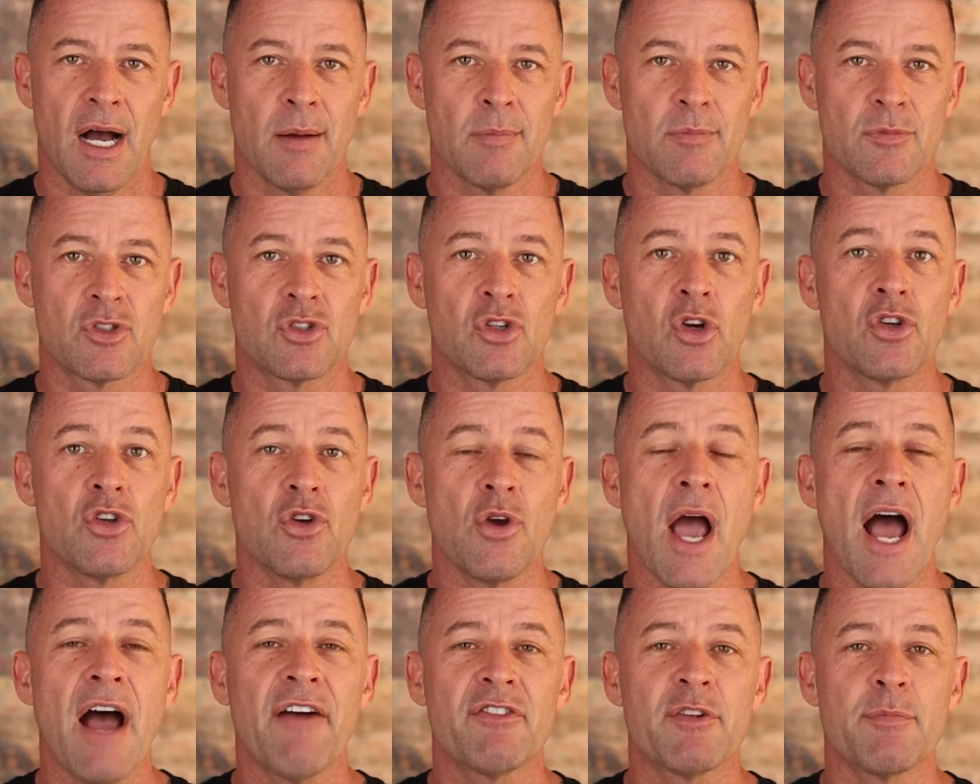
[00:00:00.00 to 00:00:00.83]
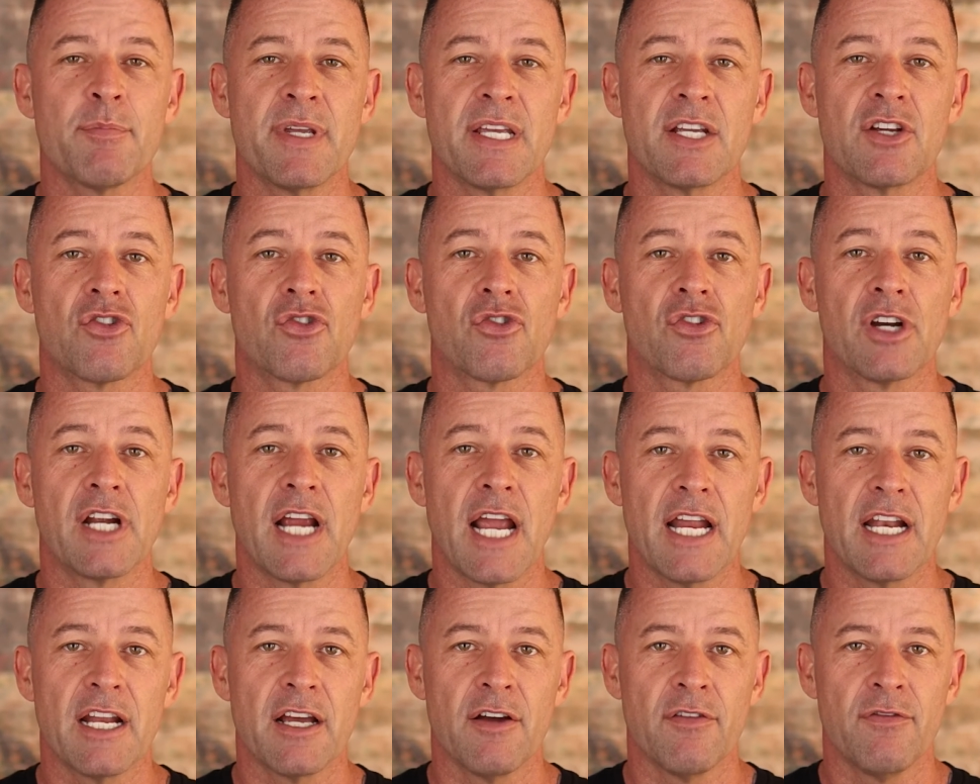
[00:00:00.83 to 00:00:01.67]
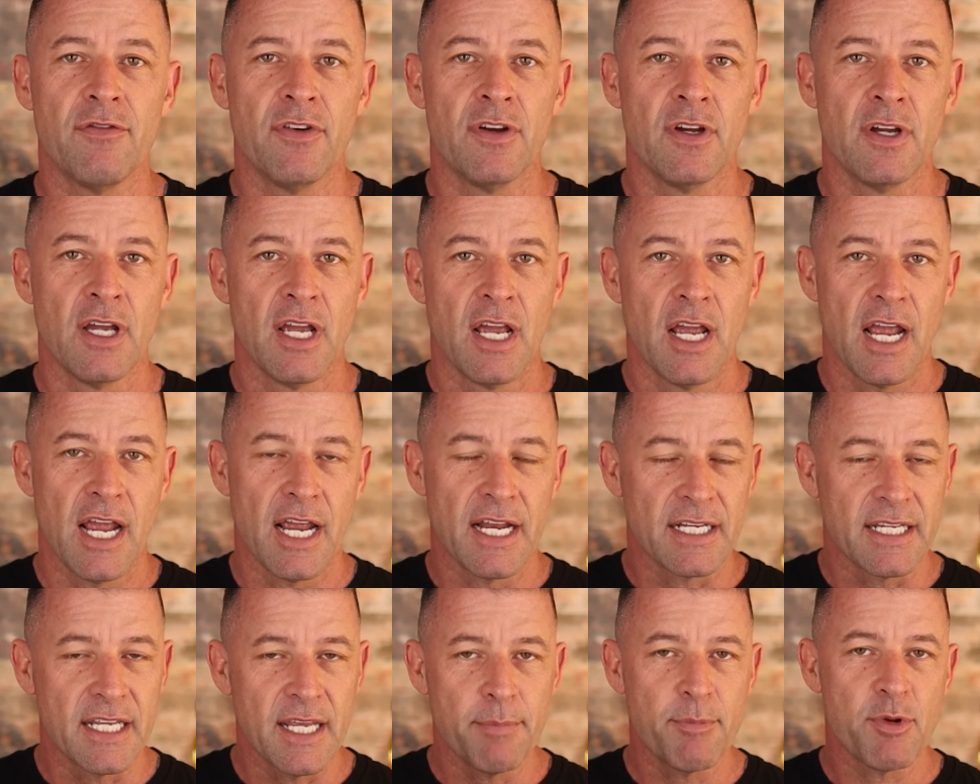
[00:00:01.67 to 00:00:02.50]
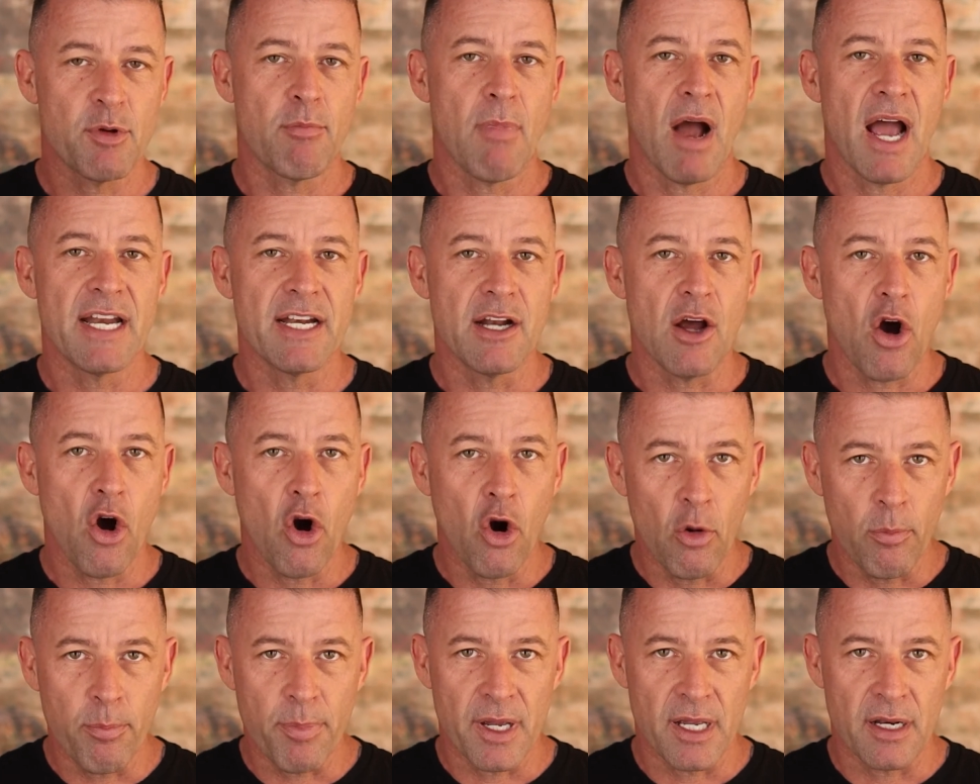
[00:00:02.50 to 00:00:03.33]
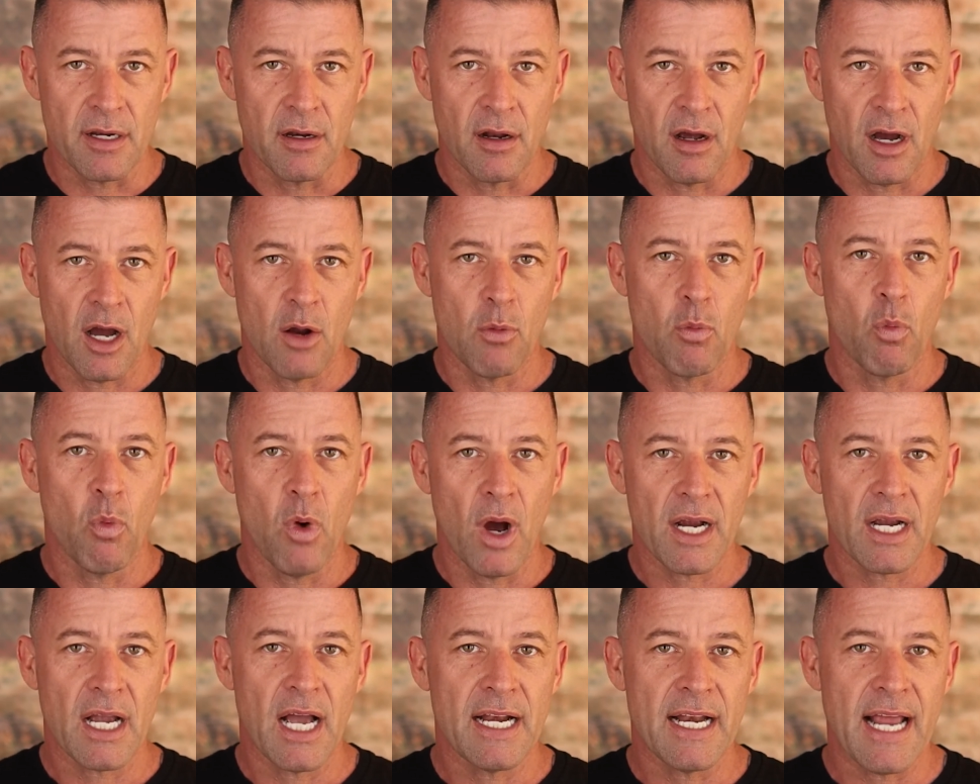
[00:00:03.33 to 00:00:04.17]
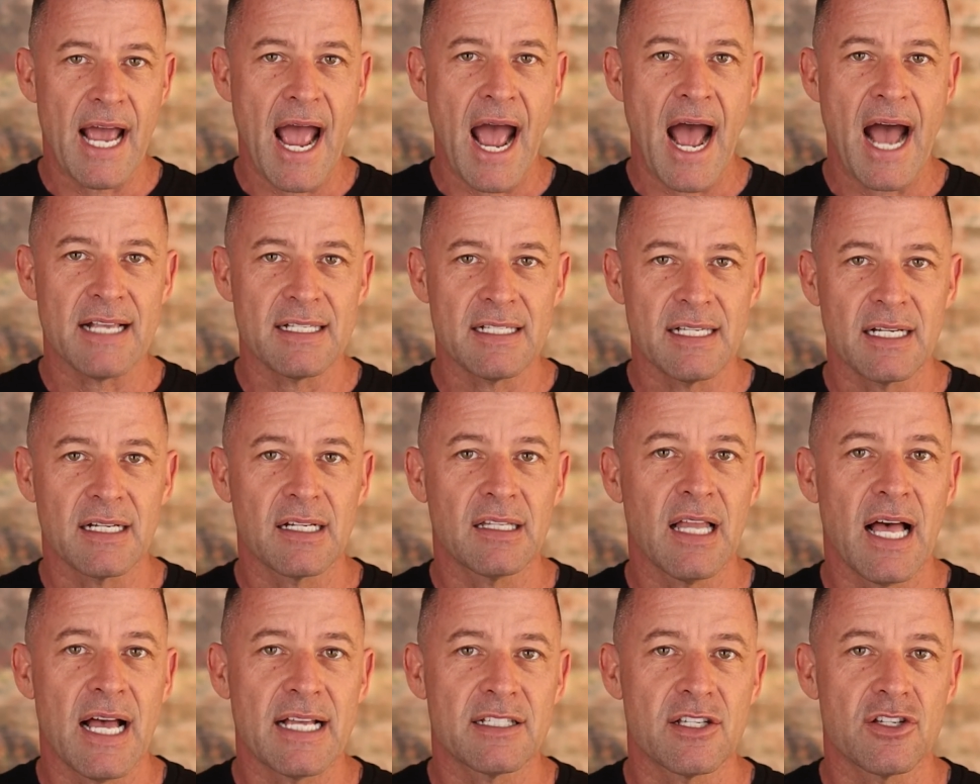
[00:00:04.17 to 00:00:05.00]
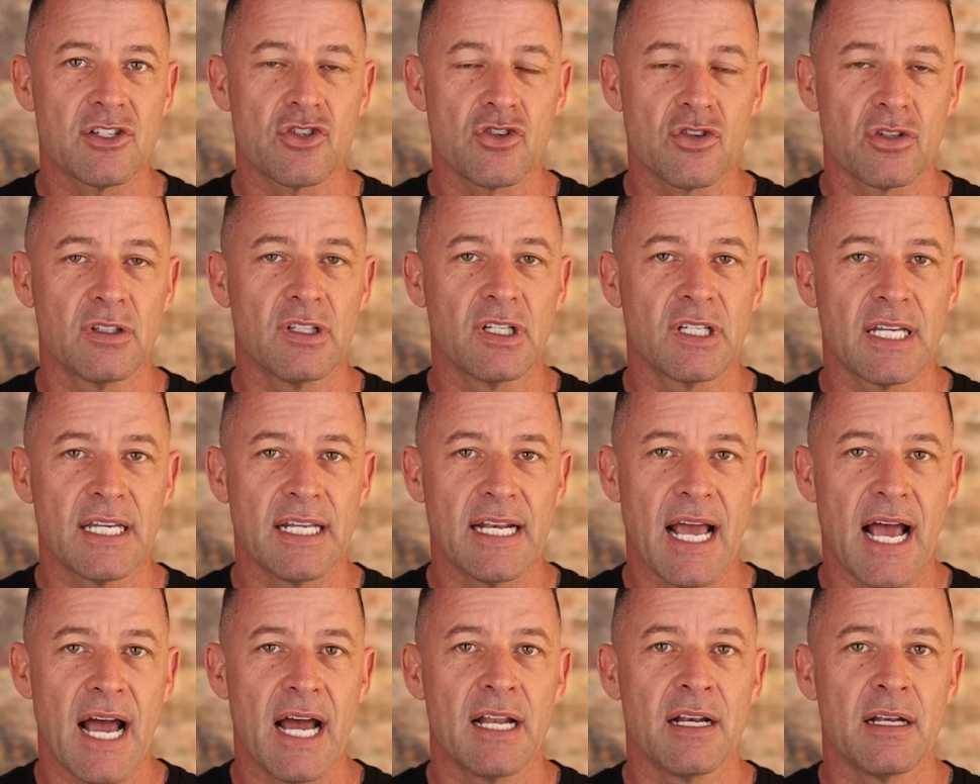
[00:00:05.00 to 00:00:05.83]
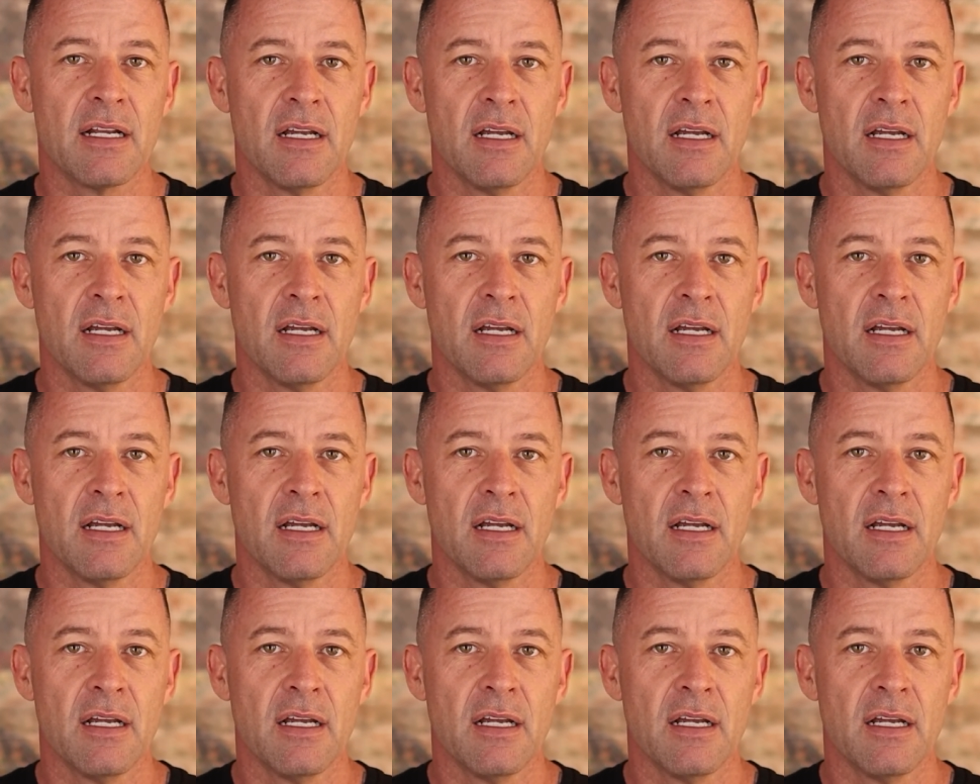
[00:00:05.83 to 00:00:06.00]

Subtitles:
So you have to be creative and keep your mind open on what kind of asset classes you're looking at.